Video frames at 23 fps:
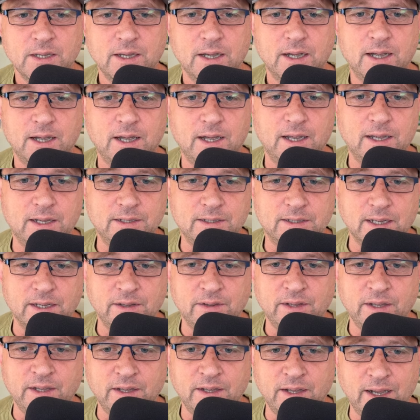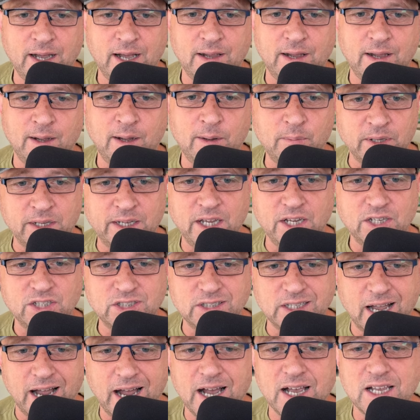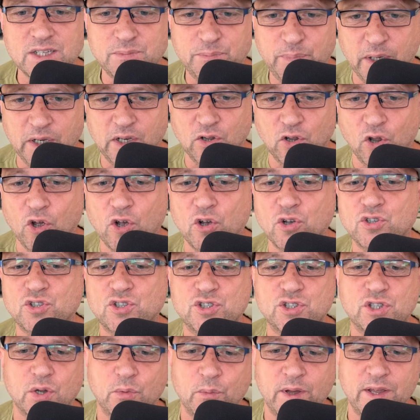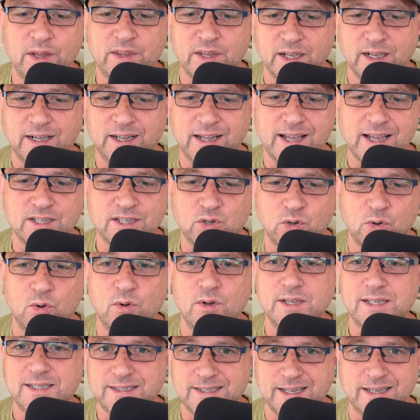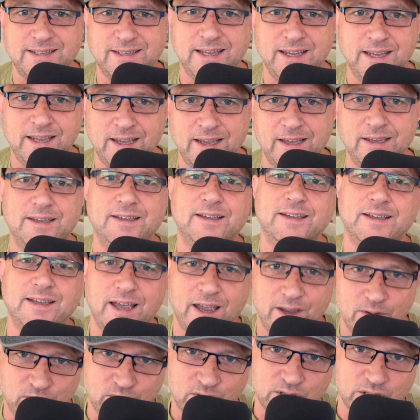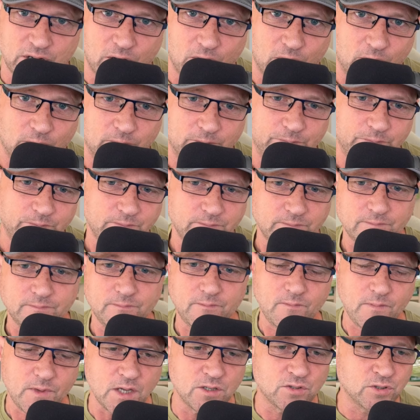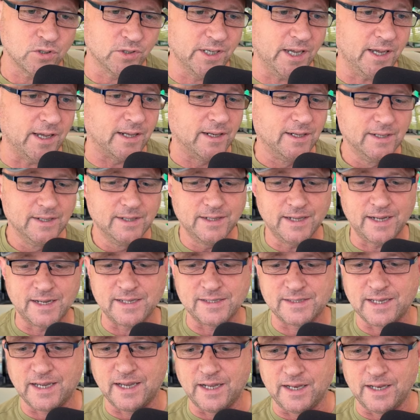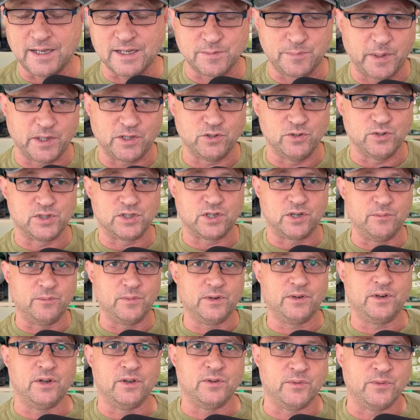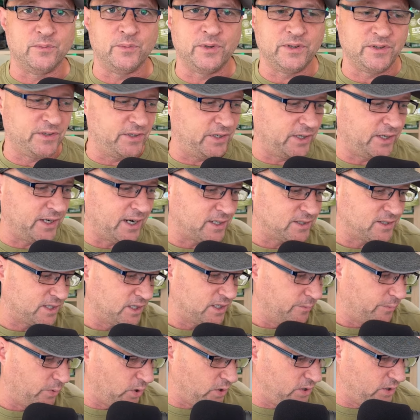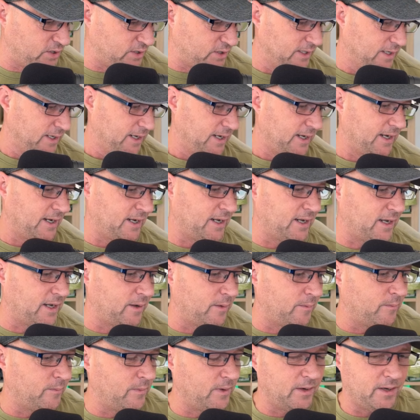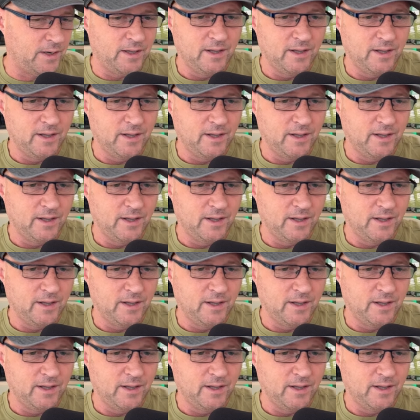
And the uh, application has been lodged with Glasgow City Council. So yeah, that is uh, that's big news uh, with regards to the boys. Um,